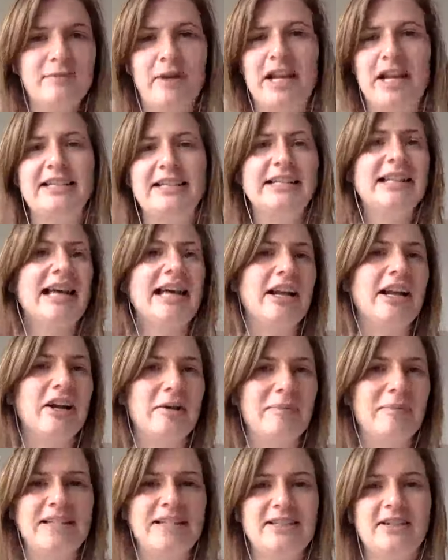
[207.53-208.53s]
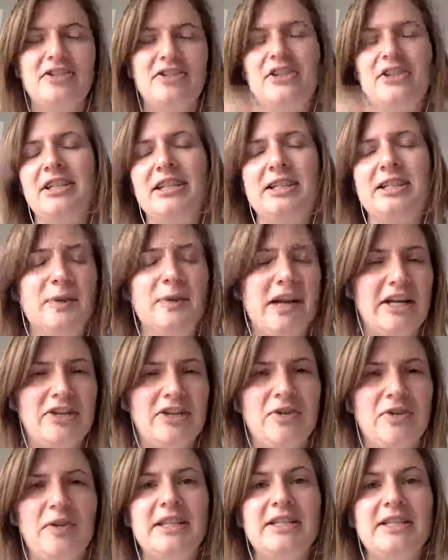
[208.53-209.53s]
when I see that error message, this is what I
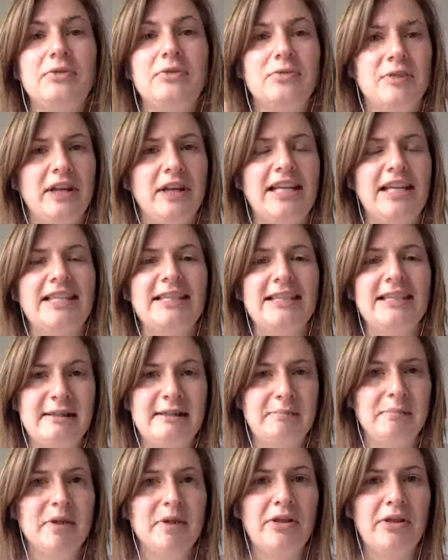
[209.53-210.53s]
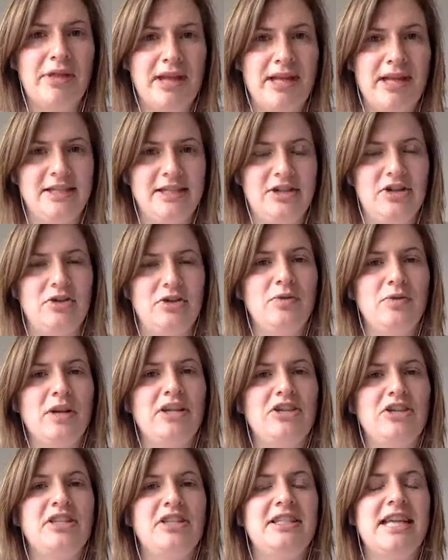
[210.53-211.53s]
do. It's a really simple thing to do.
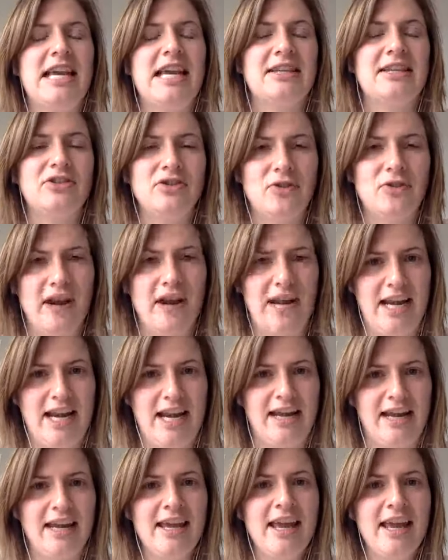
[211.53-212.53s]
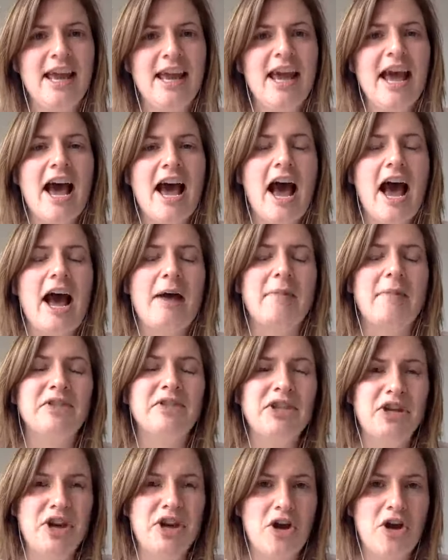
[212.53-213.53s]
It just takes training
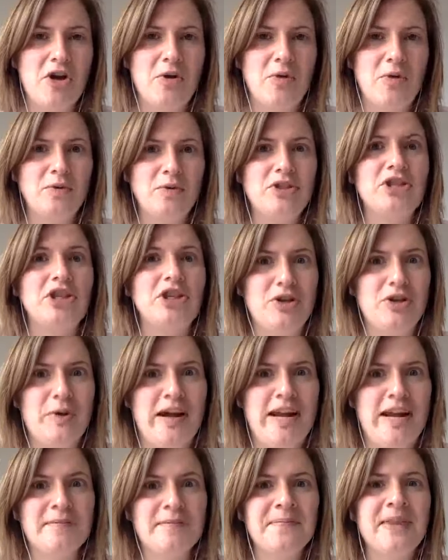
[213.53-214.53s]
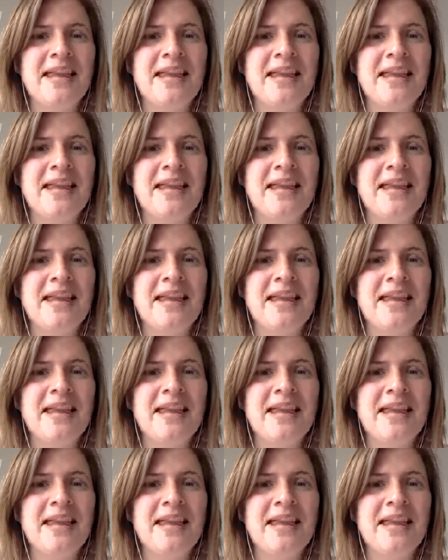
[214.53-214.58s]
to know to do it.